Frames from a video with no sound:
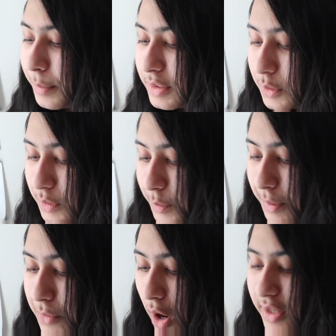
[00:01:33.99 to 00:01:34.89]
but the only one
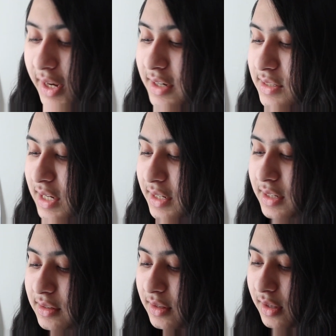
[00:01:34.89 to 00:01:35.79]
I'm not
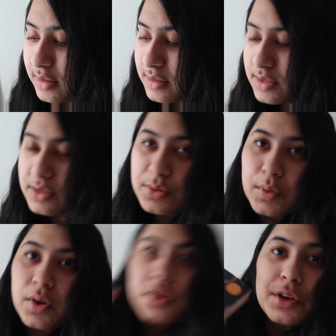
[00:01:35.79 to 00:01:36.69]
annotating and listening to
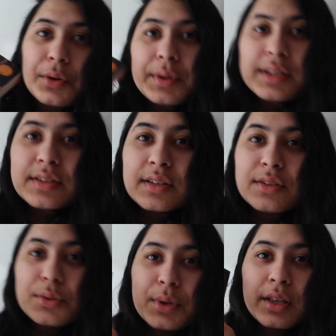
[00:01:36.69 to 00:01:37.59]
on audio is
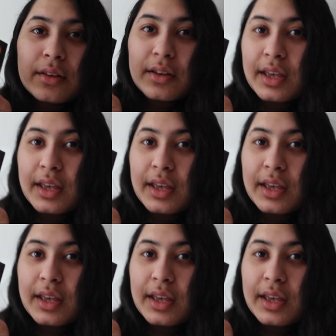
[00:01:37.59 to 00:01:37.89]
To Kill a